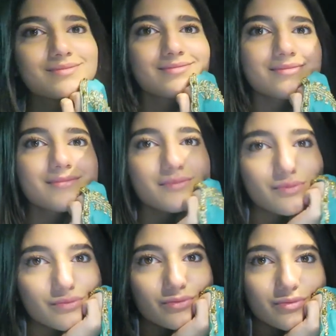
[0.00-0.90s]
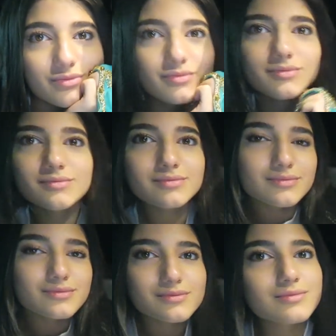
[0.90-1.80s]

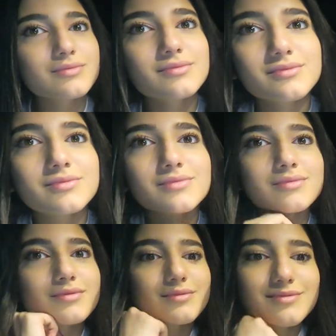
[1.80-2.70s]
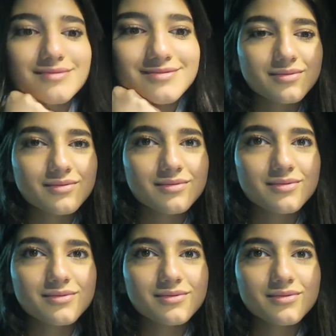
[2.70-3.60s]
The person shown says nothing.